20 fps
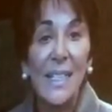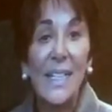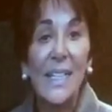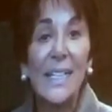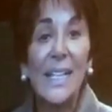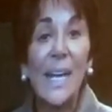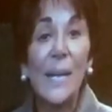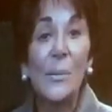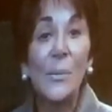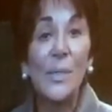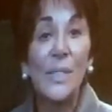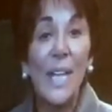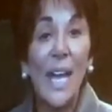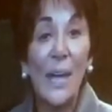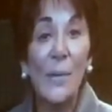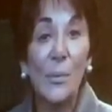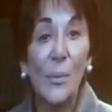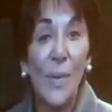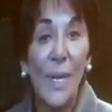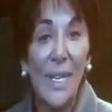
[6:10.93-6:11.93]
and I will
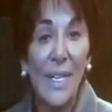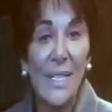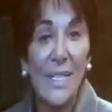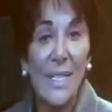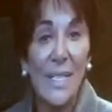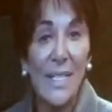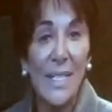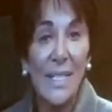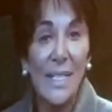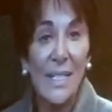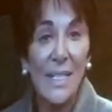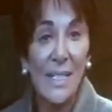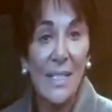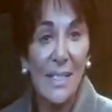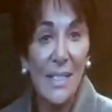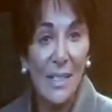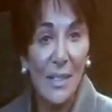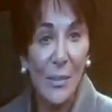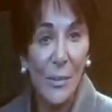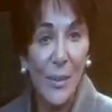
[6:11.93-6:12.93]
not rest
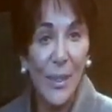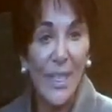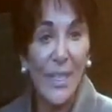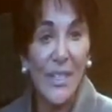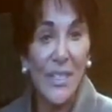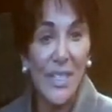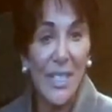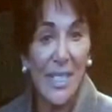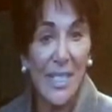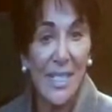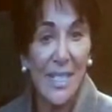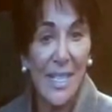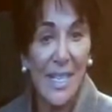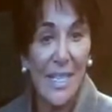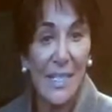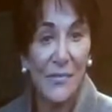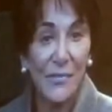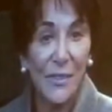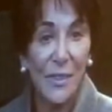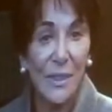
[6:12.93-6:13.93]
until we are
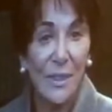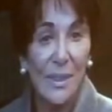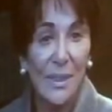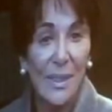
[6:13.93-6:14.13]
successful.